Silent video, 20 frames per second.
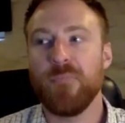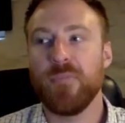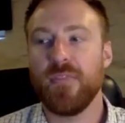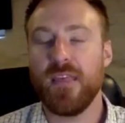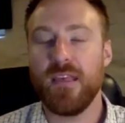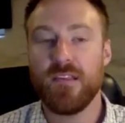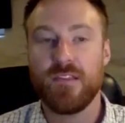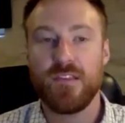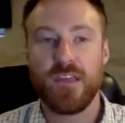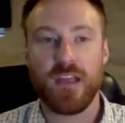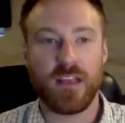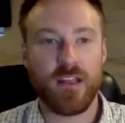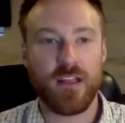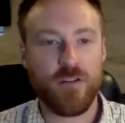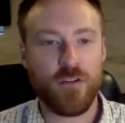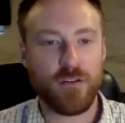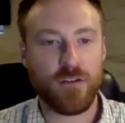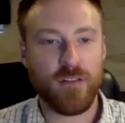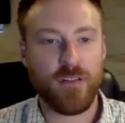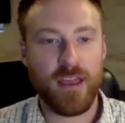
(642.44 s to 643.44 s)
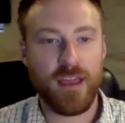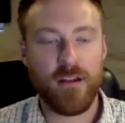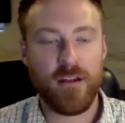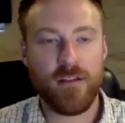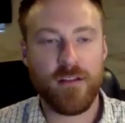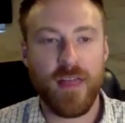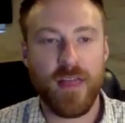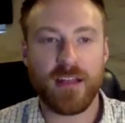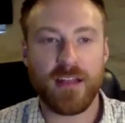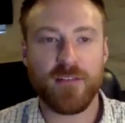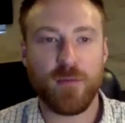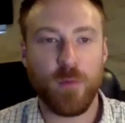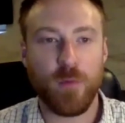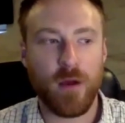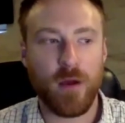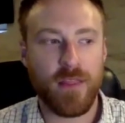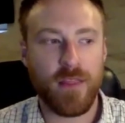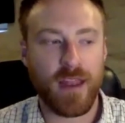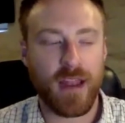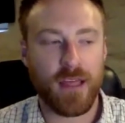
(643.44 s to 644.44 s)
The signature layer, that's
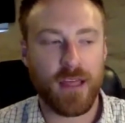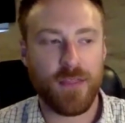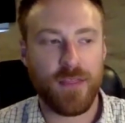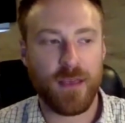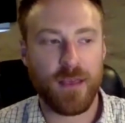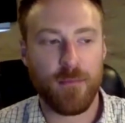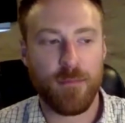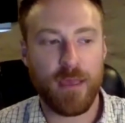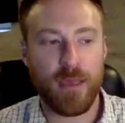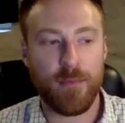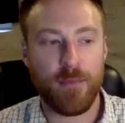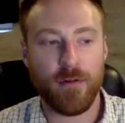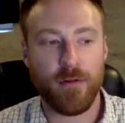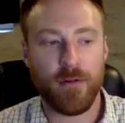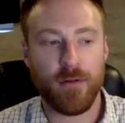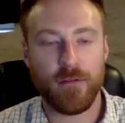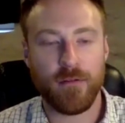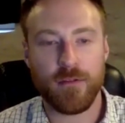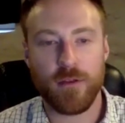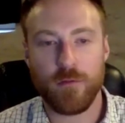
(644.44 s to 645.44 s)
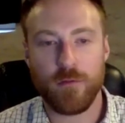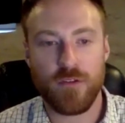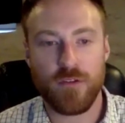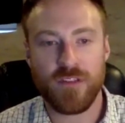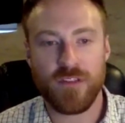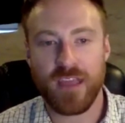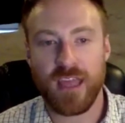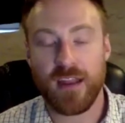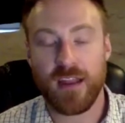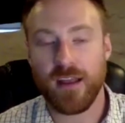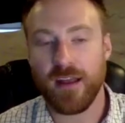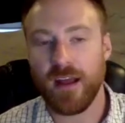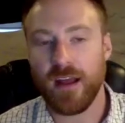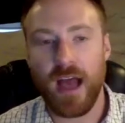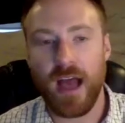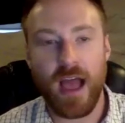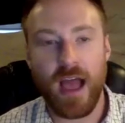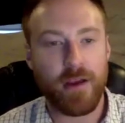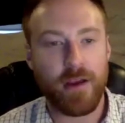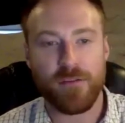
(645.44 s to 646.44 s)
one that I think people, just to get a
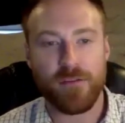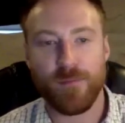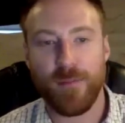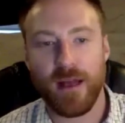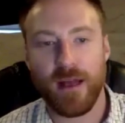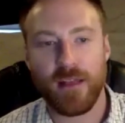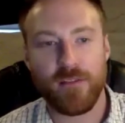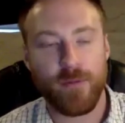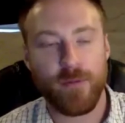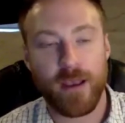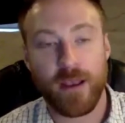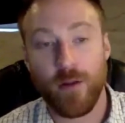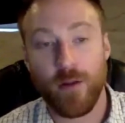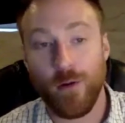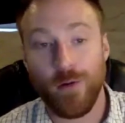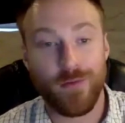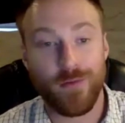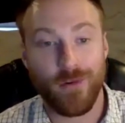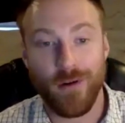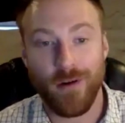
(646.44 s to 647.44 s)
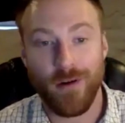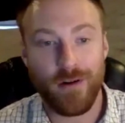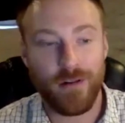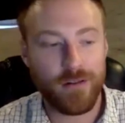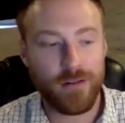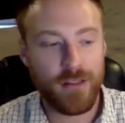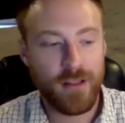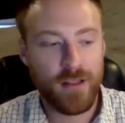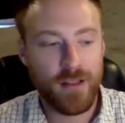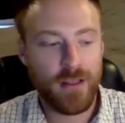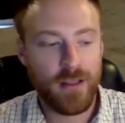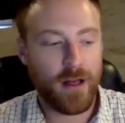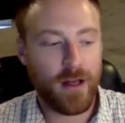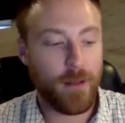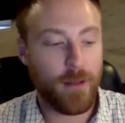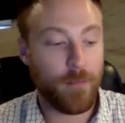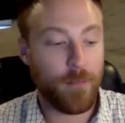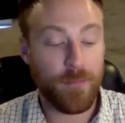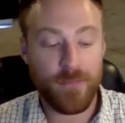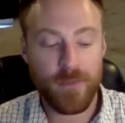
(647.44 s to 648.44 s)
higher response rate overall,
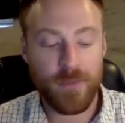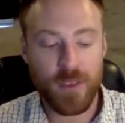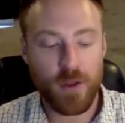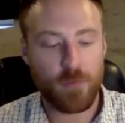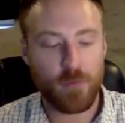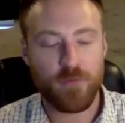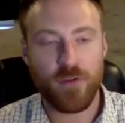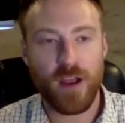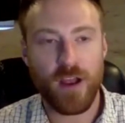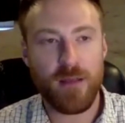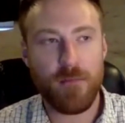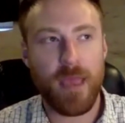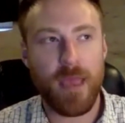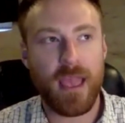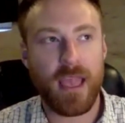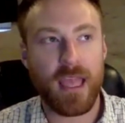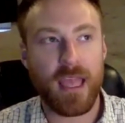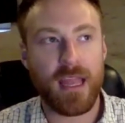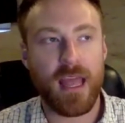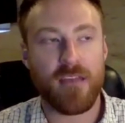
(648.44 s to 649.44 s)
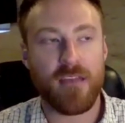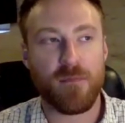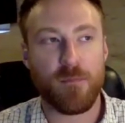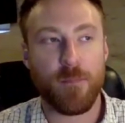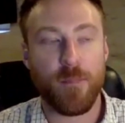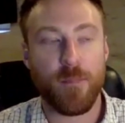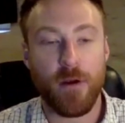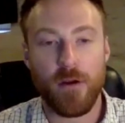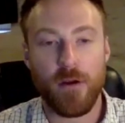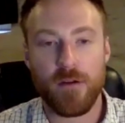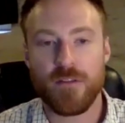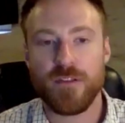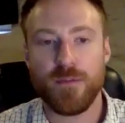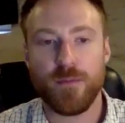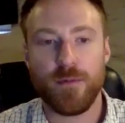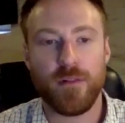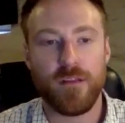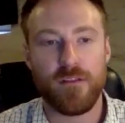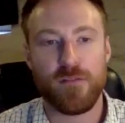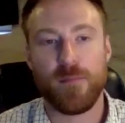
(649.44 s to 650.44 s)
try to make it as
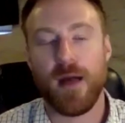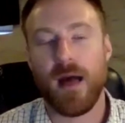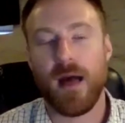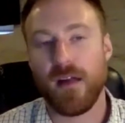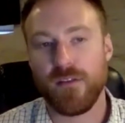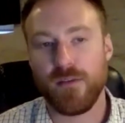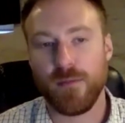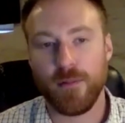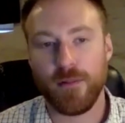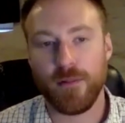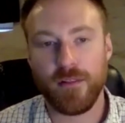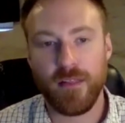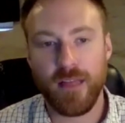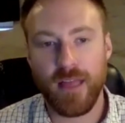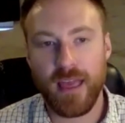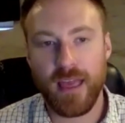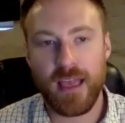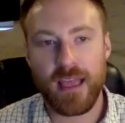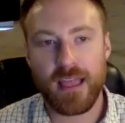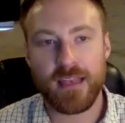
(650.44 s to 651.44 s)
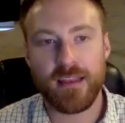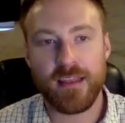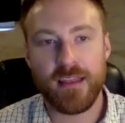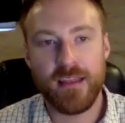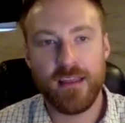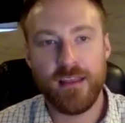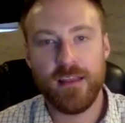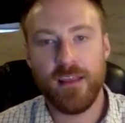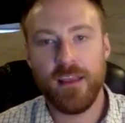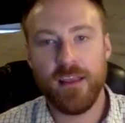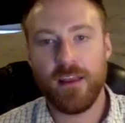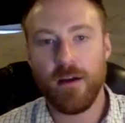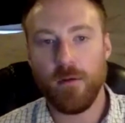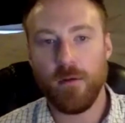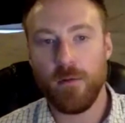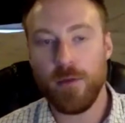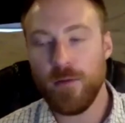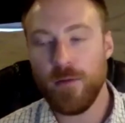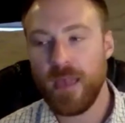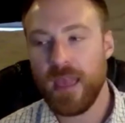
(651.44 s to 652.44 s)
personable as possible. And,
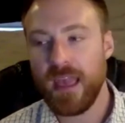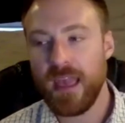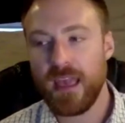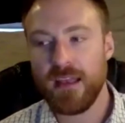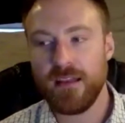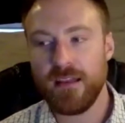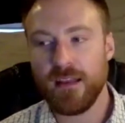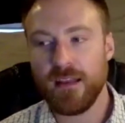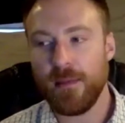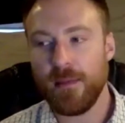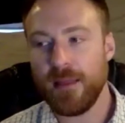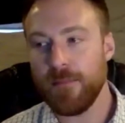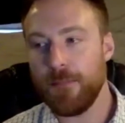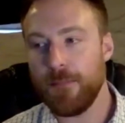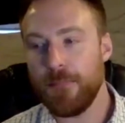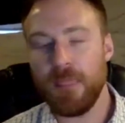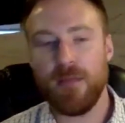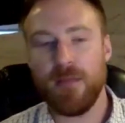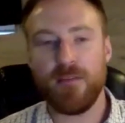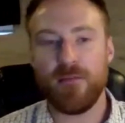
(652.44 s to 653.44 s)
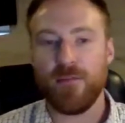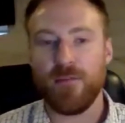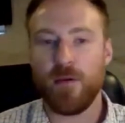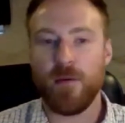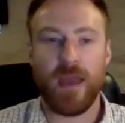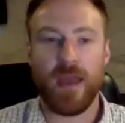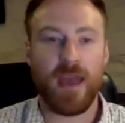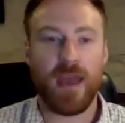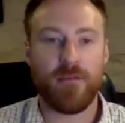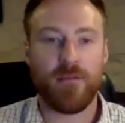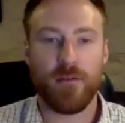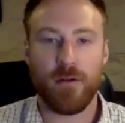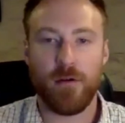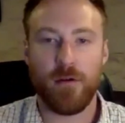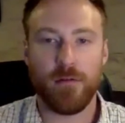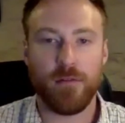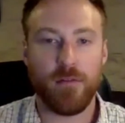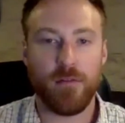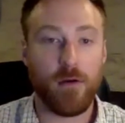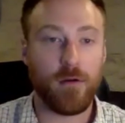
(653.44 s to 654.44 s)
you can, I mean, even if you have your
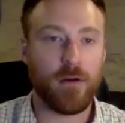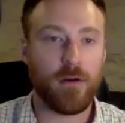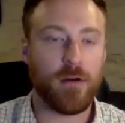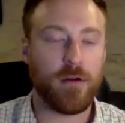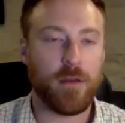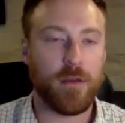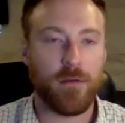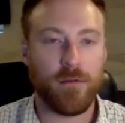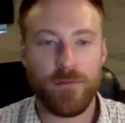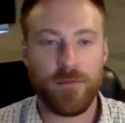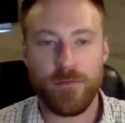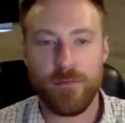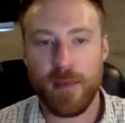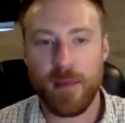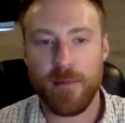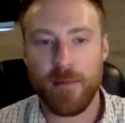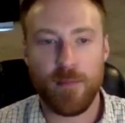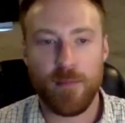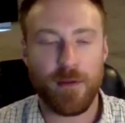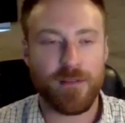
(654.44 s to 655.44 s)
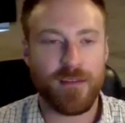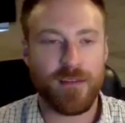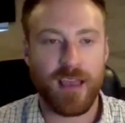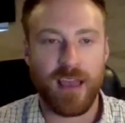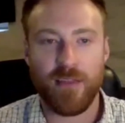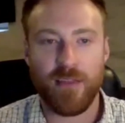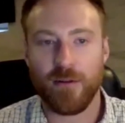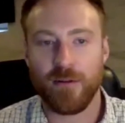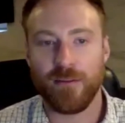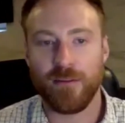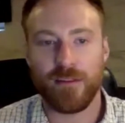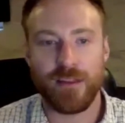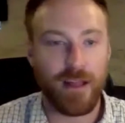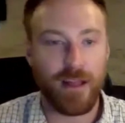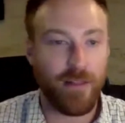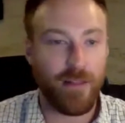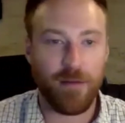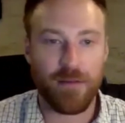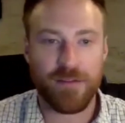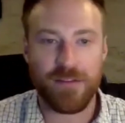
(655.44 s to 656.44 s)
own logo, maybe you put together an
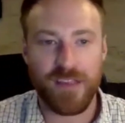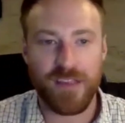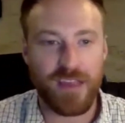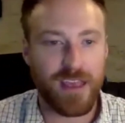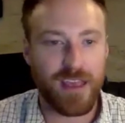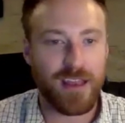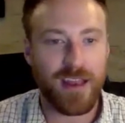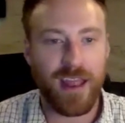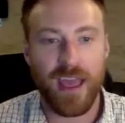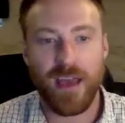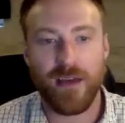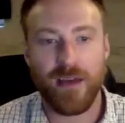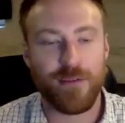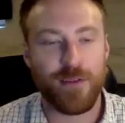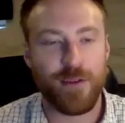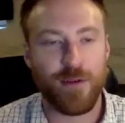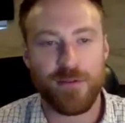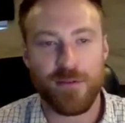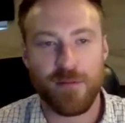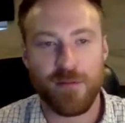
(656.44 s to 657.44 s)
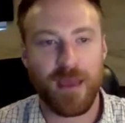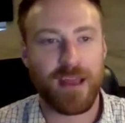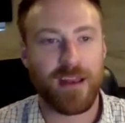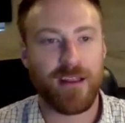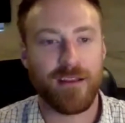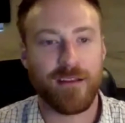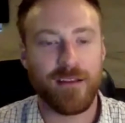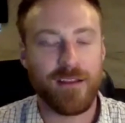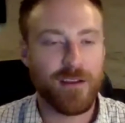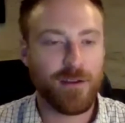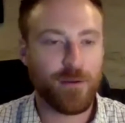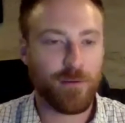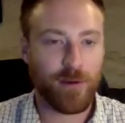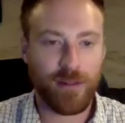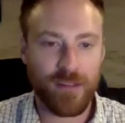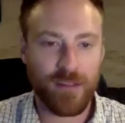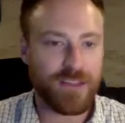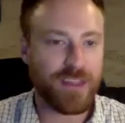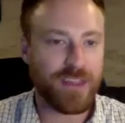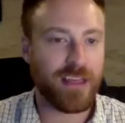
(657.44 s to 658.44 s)
LLC and have, some kind of
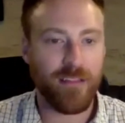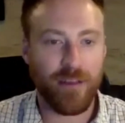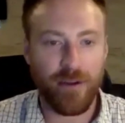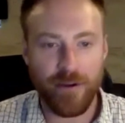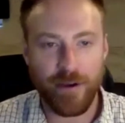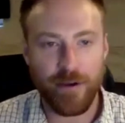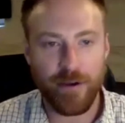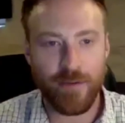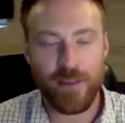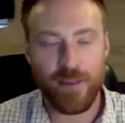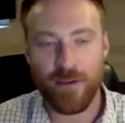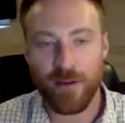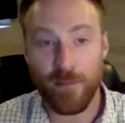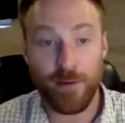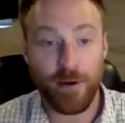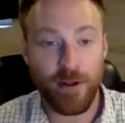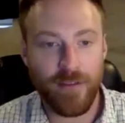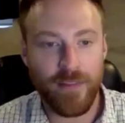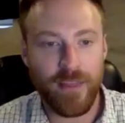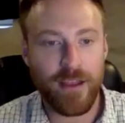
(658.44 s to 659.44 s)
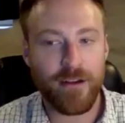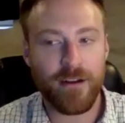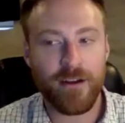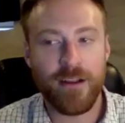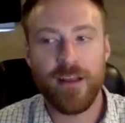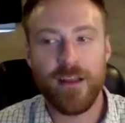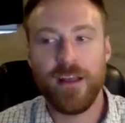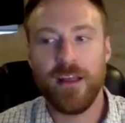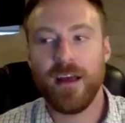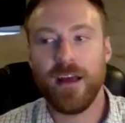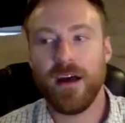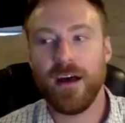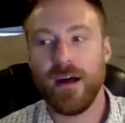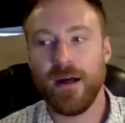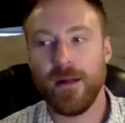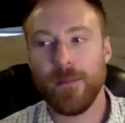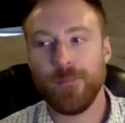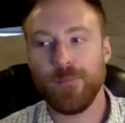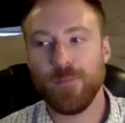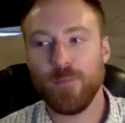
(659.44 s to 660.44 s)
real estate logo that you can put on there.
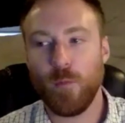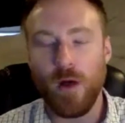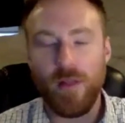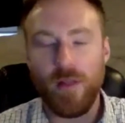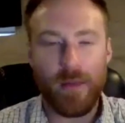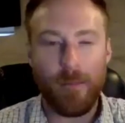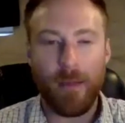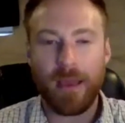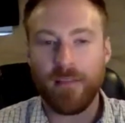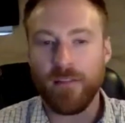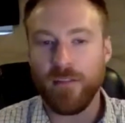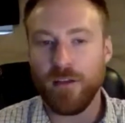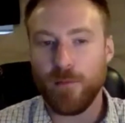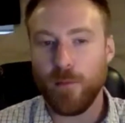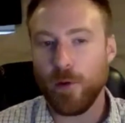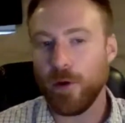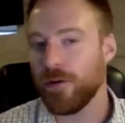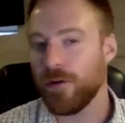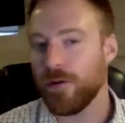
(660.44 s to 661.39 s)
While that might look more